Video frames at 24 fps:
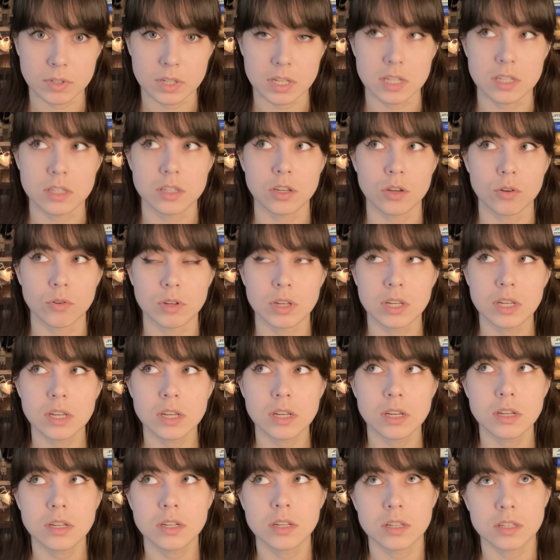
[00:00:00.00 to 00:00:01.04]
And so
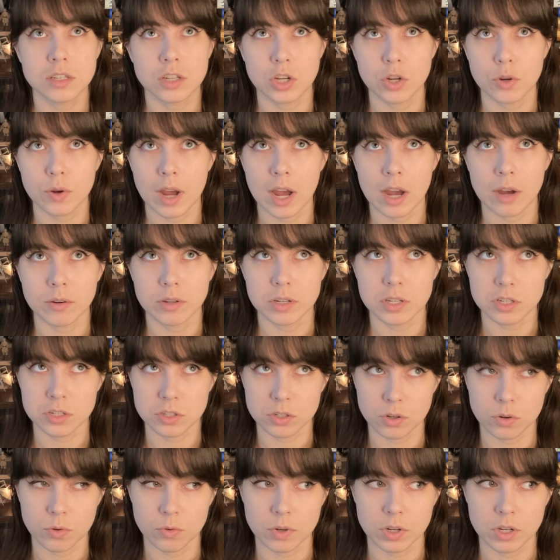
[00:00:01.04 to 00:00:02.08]
he doesn't know how he's
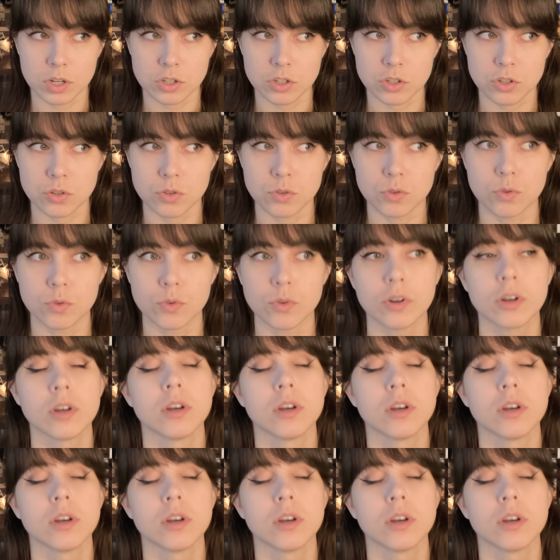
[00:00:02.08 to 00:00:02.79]
going to